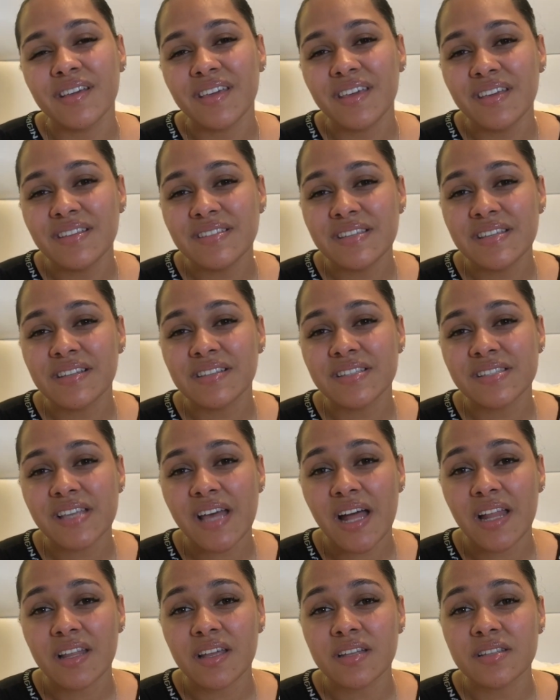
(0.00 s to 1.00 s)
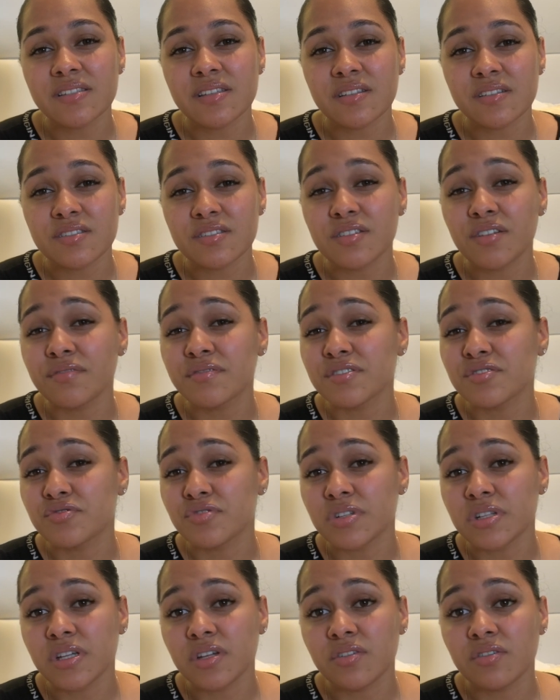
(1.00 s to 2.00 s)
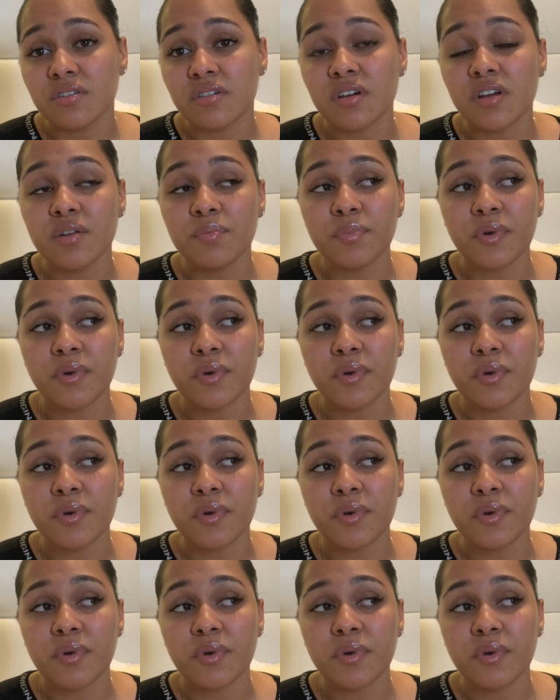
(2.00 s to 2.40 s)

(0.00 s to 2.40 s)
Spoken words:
Eating salads and stuff is really good,